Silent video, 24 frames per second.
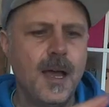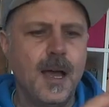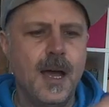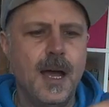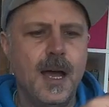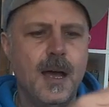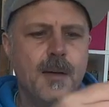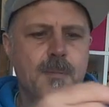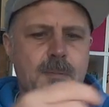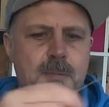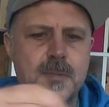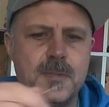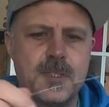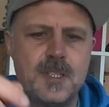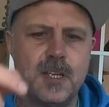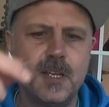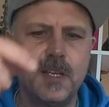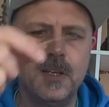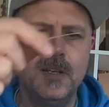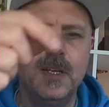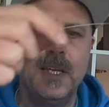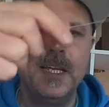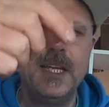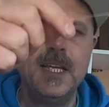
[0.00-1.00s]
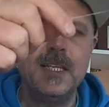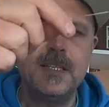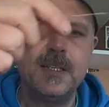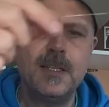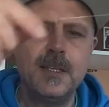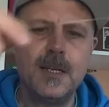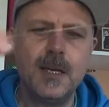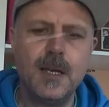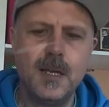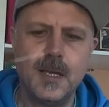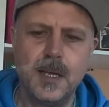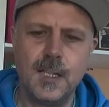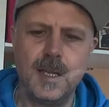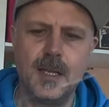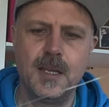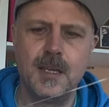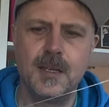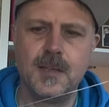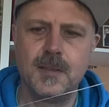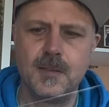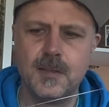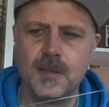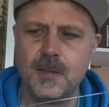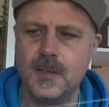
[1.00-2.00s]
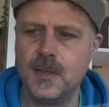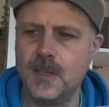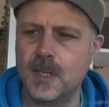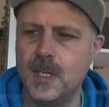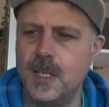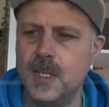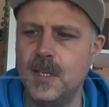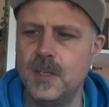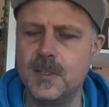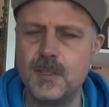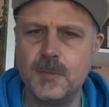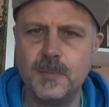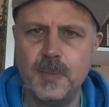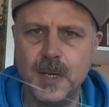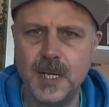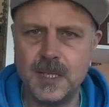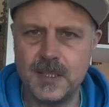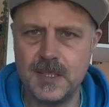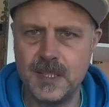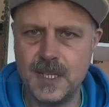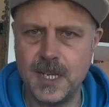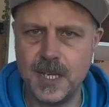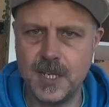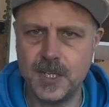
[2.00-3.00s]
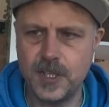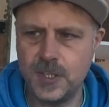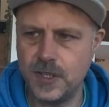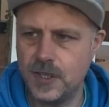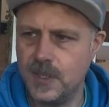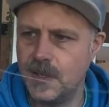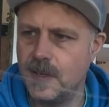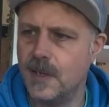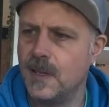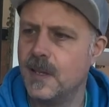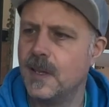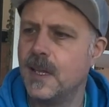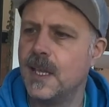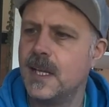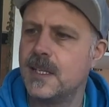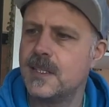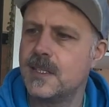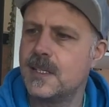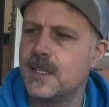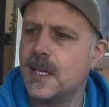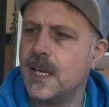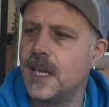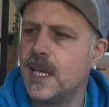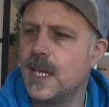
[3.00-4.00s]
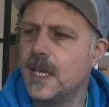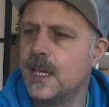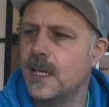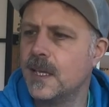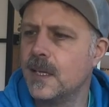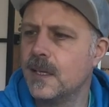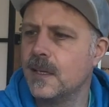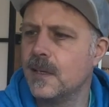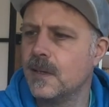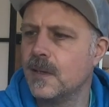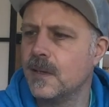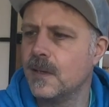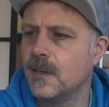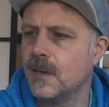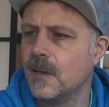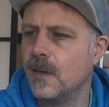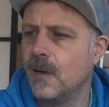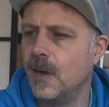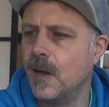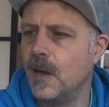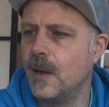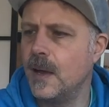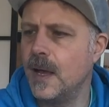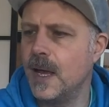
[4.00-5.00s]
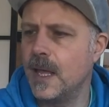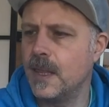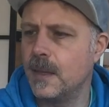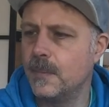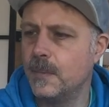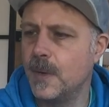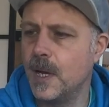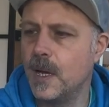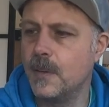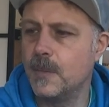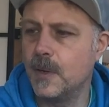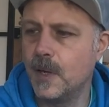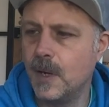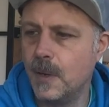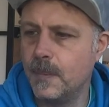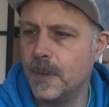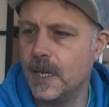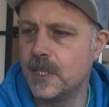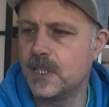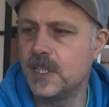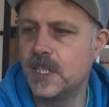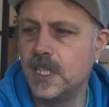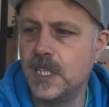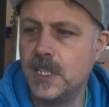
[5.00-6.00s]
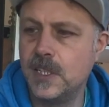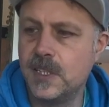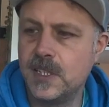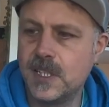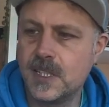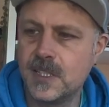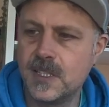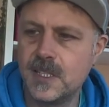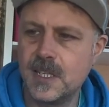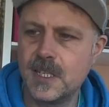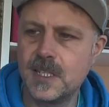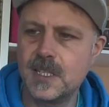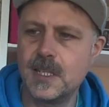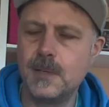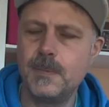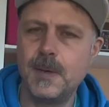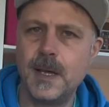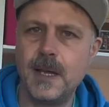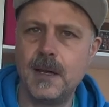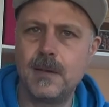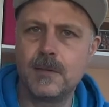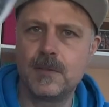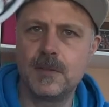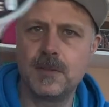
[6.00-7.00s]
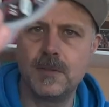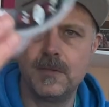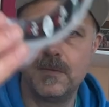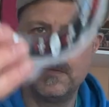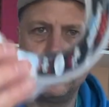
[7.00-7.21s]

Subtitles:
So your leader, you use a butt section. Let's say, at the moment I'm actually using 60-pound